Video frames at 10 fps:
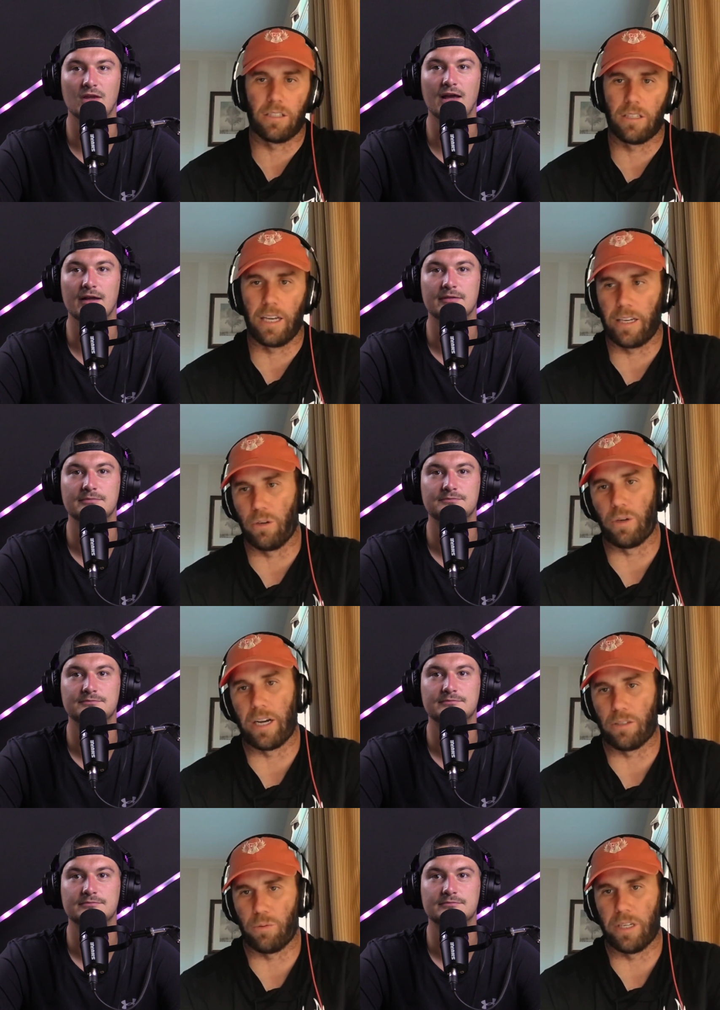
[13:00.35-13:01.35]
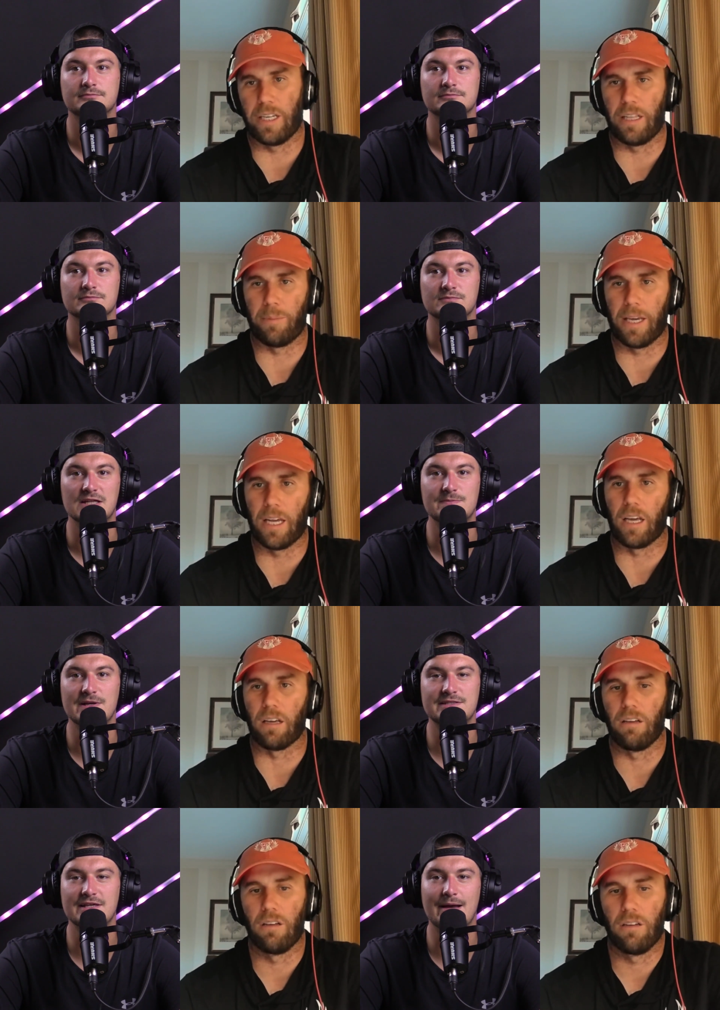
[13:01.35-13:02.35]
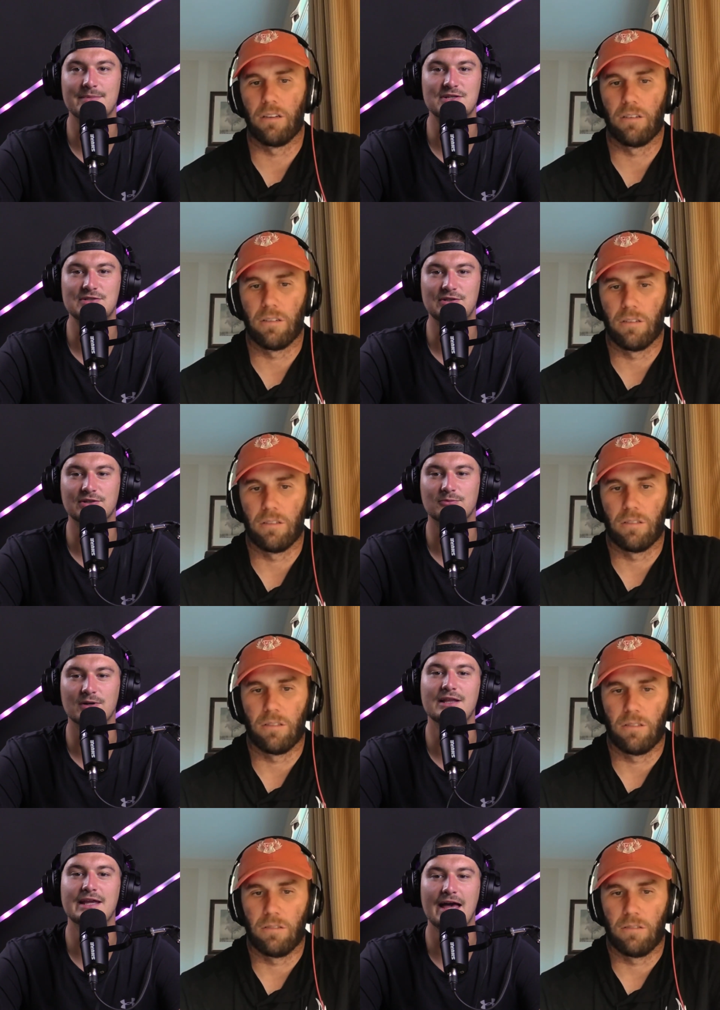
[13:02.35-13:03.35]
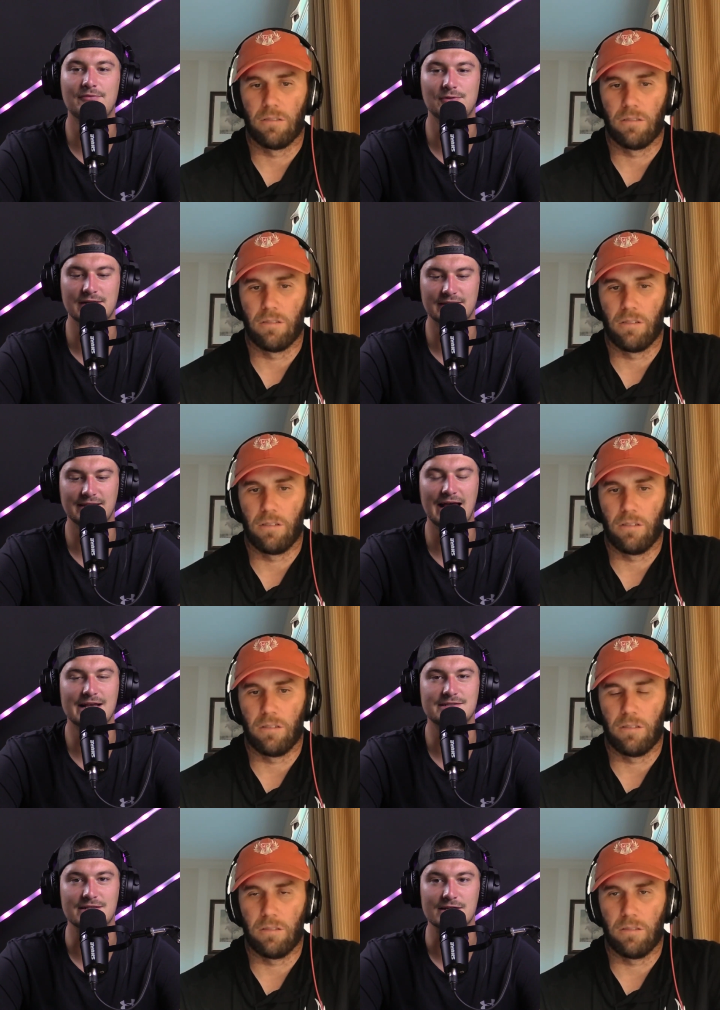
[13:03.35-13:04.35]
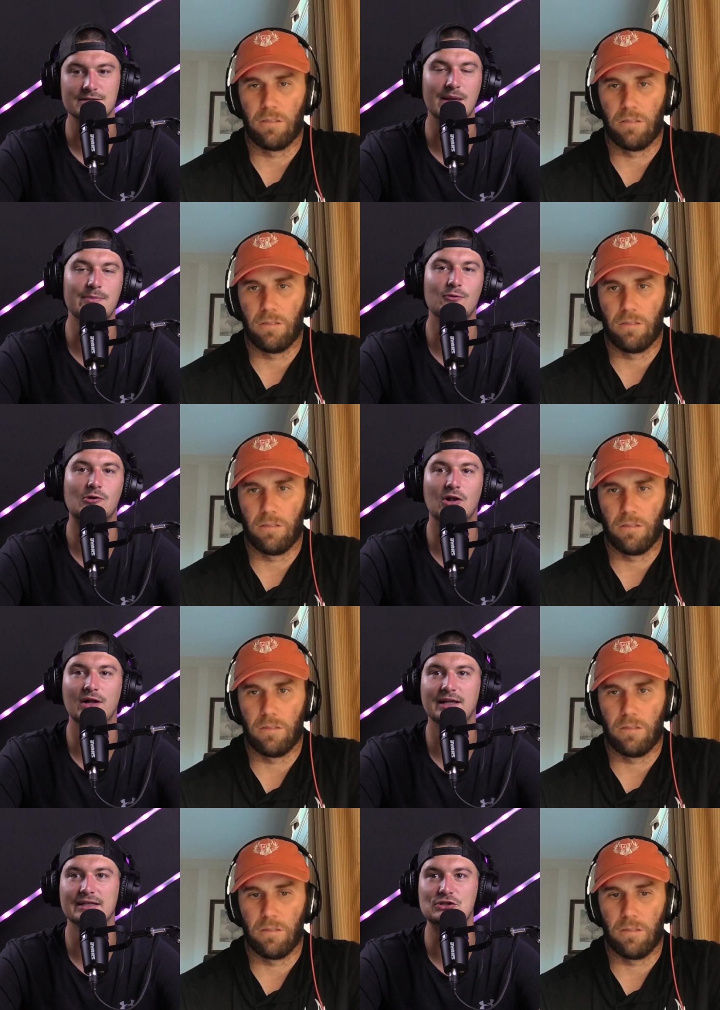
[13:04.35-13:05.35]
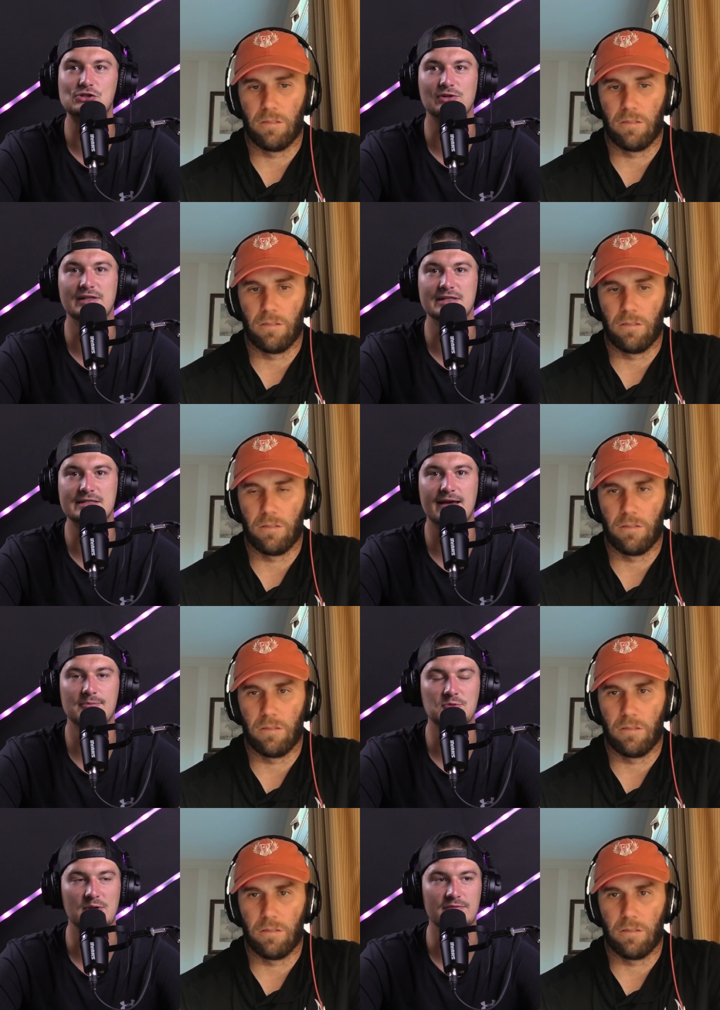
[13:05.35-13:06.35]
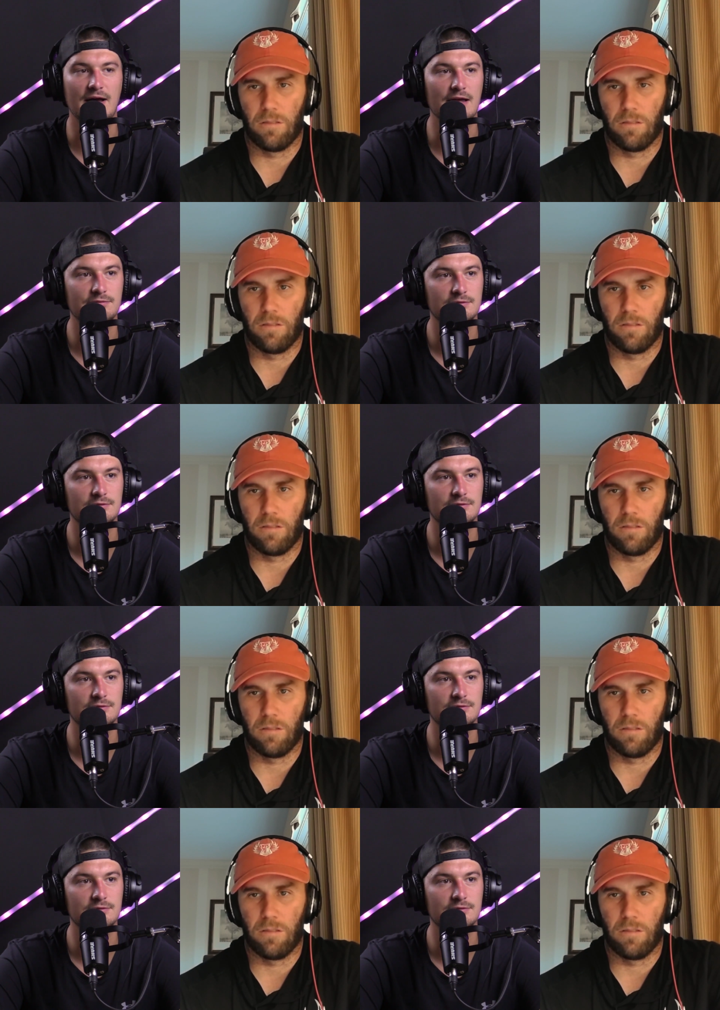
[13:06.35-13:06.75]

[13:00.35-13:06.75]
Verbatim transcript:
Speaker 1: it's like, who cares what he did at That's beginning. basically,
Speaker 2: I'm going to just look really heavily at the last six. Maybe we'll call it like the trending top 25.